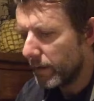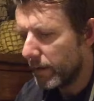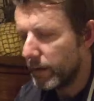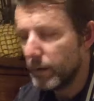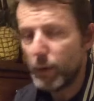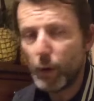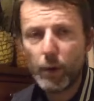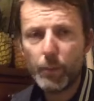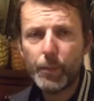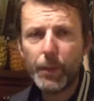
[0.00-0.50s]

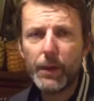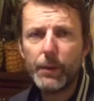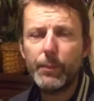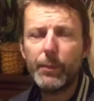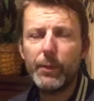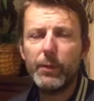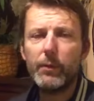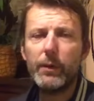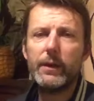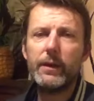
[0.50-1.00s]
Young
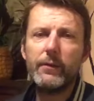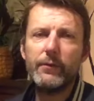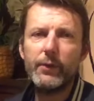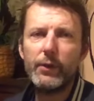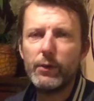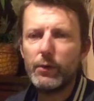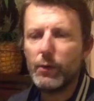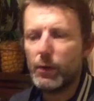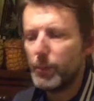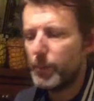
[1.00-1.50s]
people, any of
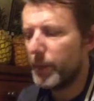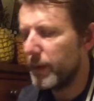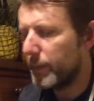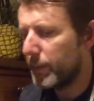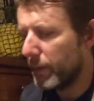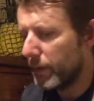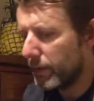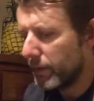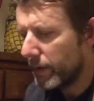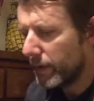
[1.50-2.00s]
you young
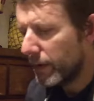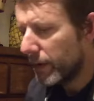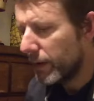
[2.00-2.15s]
people,